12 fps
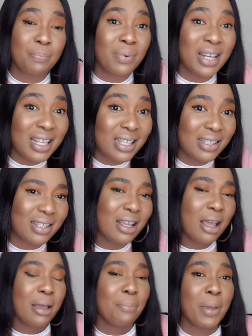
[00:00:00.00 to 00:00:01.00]
Please,
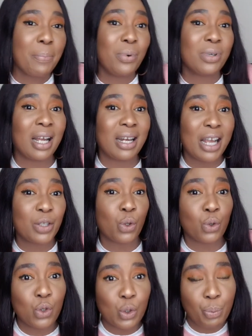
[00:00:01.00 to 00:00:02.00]
people that like
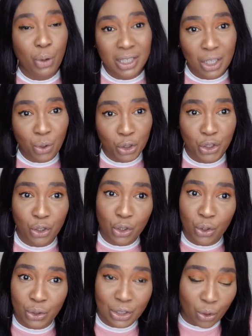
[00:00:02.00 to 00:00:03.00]
to use body lotion
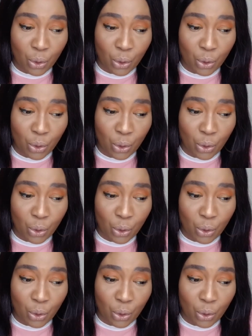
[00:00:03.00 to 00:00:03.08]
on